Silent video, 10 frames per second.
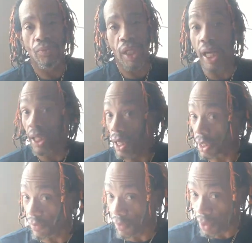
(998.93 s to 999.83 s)
And it's
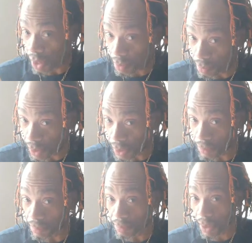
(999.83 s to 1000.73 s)
a very humbling
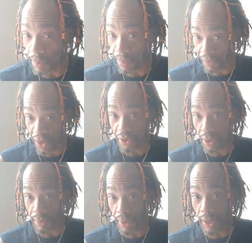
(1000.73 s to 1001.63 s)

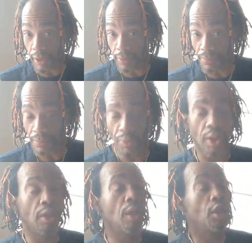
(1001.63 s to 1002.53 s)
profession, let me tell you.
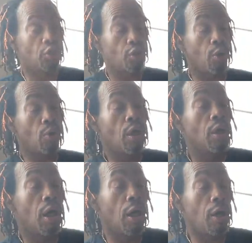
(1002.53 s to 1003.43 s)
So,
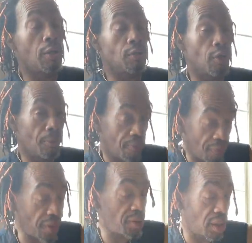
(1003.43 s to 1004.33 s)
your
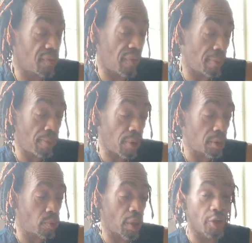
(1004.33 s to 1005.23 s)
profession is very important.
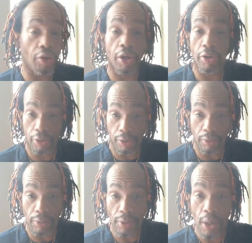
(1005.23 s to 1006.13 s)
What are you here to
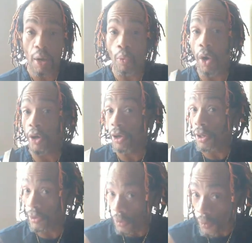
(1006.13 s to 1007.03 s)
do? Why are you here
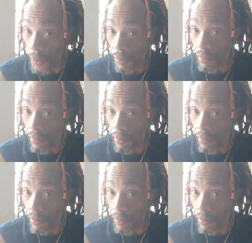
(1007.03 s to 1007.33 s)
to do it?